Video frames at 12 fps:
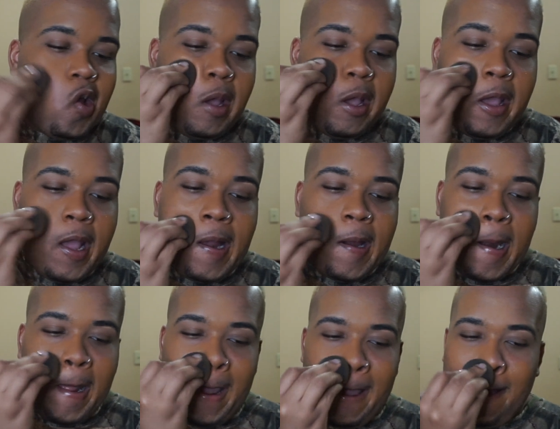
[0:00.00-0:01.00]
And,
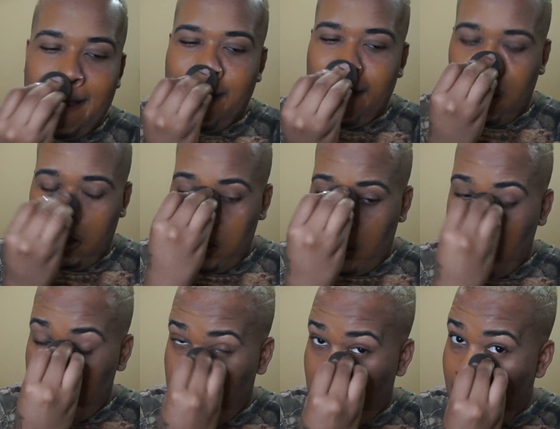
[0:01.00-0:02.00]
like, you
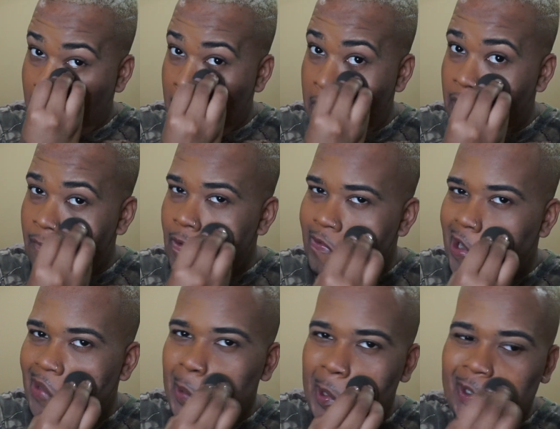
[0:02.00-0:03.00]
know, if you
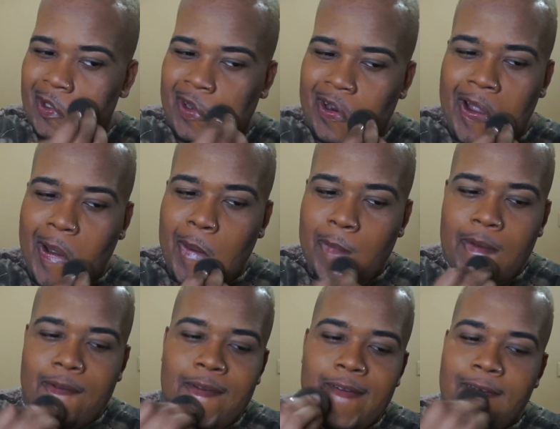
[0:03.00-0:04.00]
follow me on Instagram
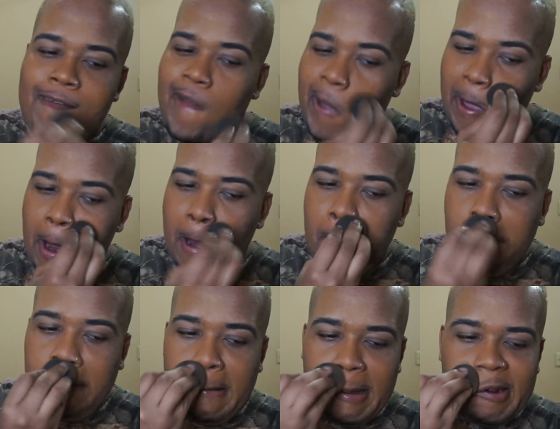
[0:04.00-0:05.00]

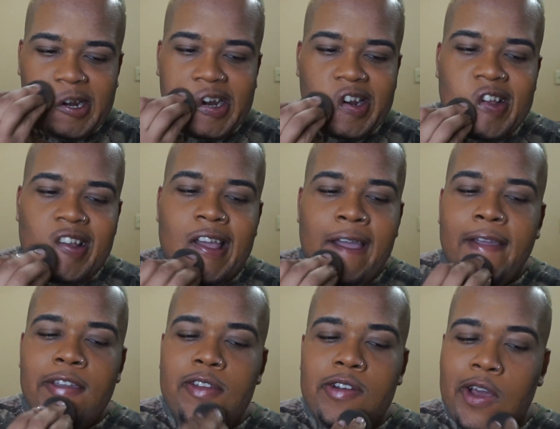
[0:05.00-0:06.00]
and Twitter,
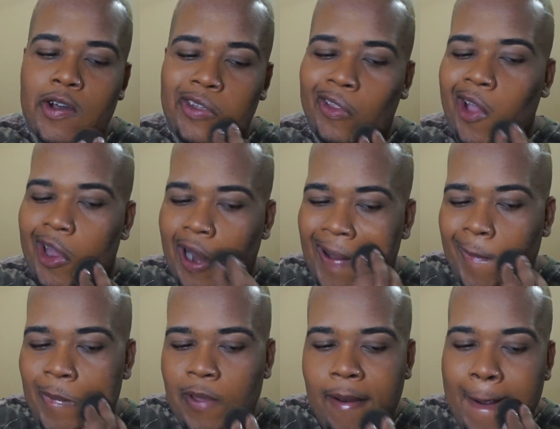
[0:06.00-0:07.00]
you know that
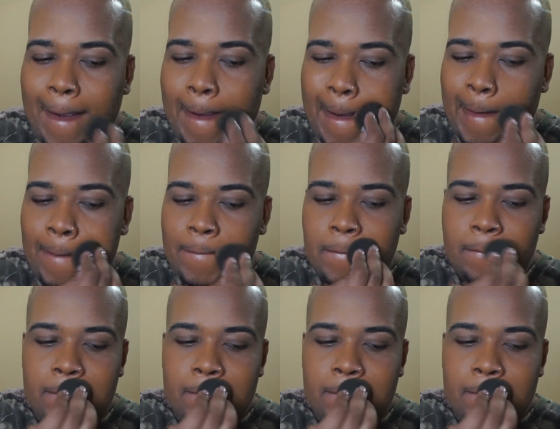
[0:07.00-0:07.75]
I've been out here